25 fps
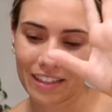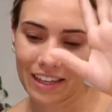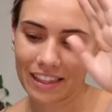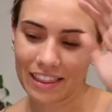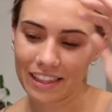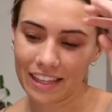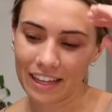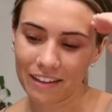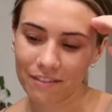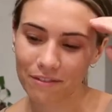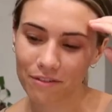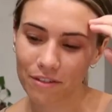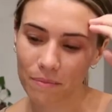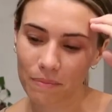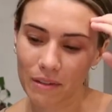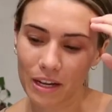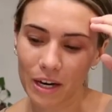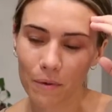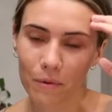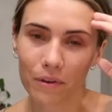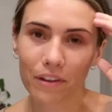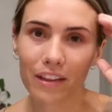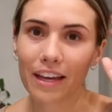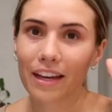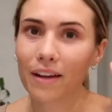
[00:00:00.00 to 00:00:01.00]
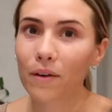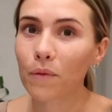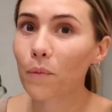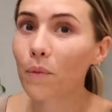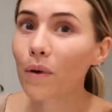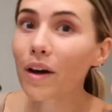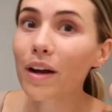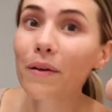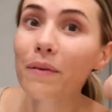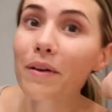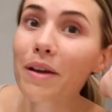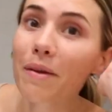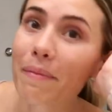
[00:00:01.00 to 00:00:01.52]
And then from there, we're like,
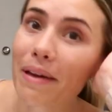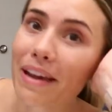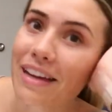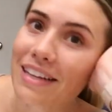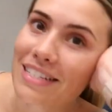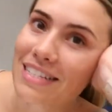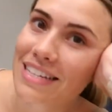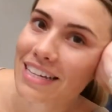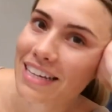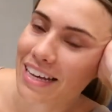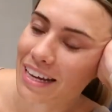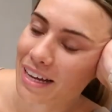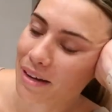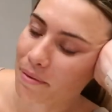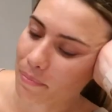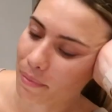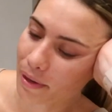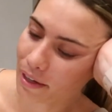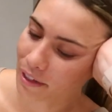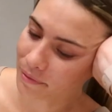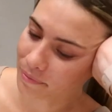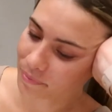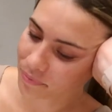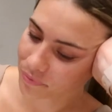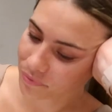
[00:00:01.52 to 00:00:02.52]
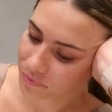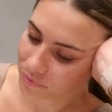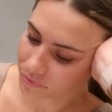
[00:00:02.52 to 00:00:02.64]
what do we make to eat? But